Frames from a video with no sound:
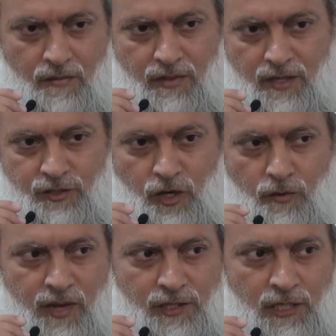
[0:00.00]
But there's
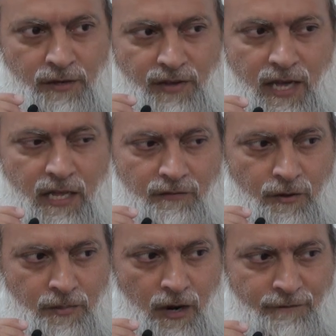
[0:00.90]
no mention of any of
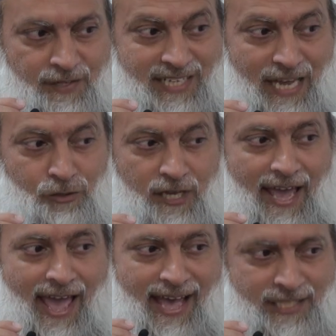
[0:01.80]
the prophets
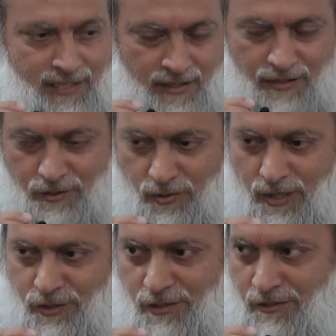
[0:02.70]
actually asking this
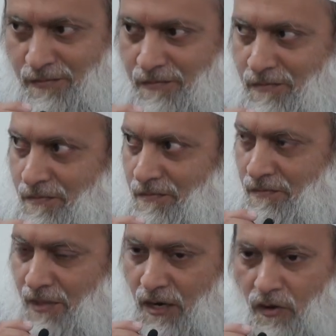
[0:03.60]
question.
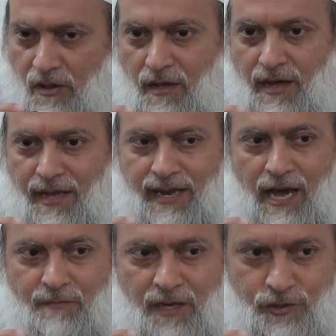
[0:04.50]
That, oh Allah,
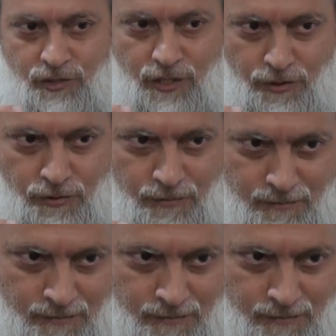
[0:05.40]
allow me to see you.